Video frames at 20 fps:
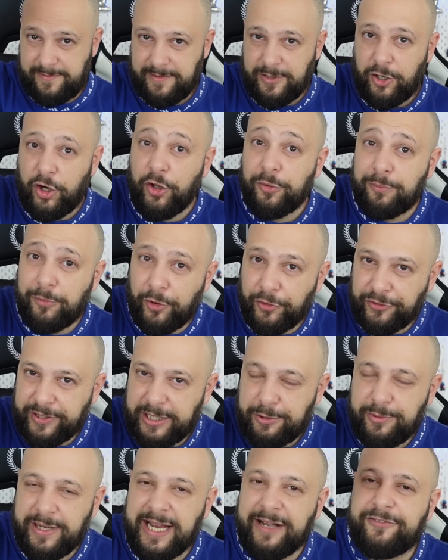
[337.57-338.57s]
On Monday
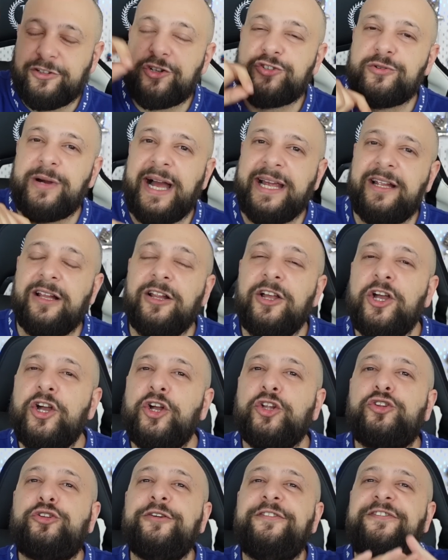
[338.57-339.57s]
we have the trial
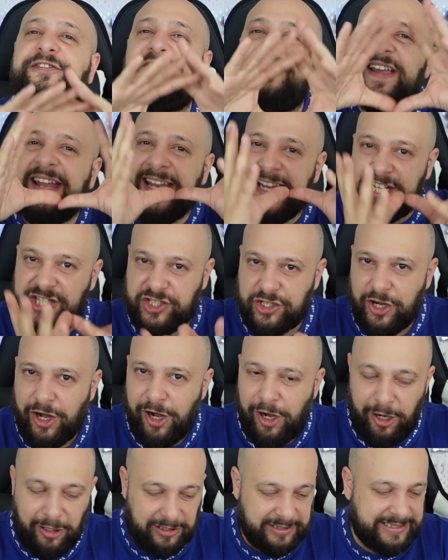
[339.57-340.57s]
to finish
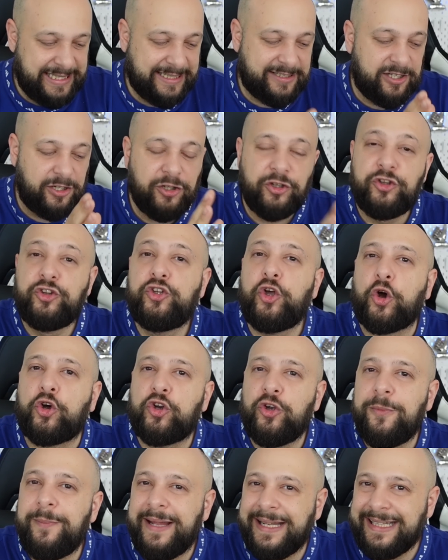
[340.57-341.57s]
all that
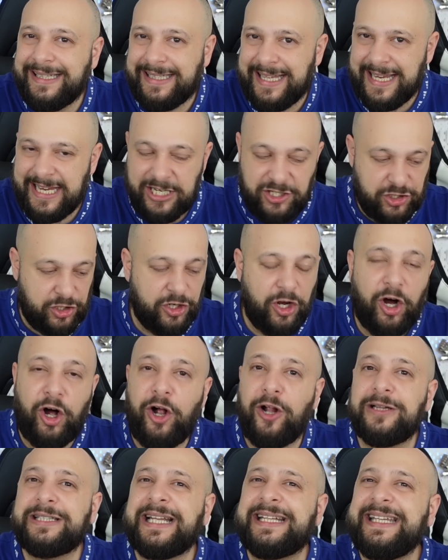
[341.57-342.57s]
documentation,
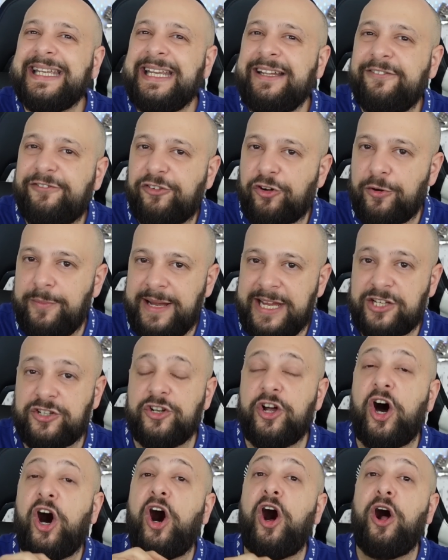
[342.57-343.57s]
all that information,
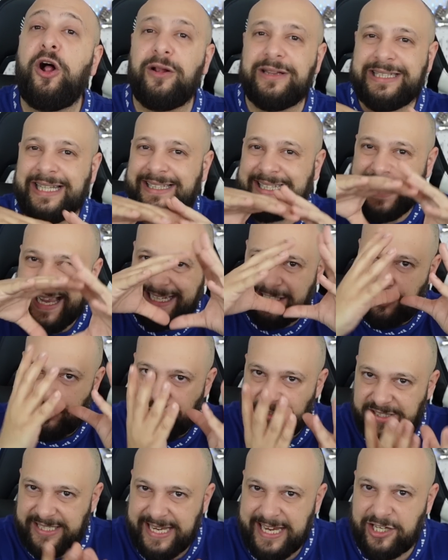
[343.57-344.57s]
all that
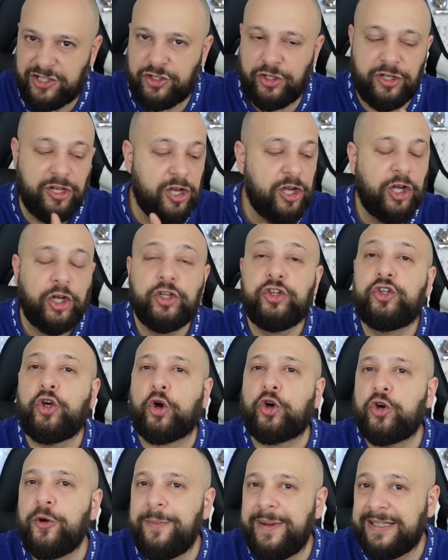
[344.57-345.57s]
accusation
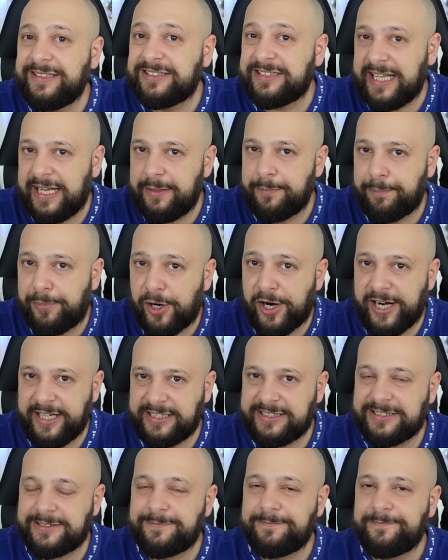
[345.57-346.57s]
documents and
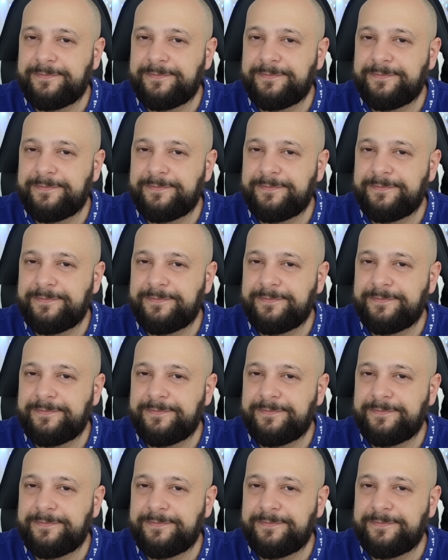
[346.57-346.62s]
parts.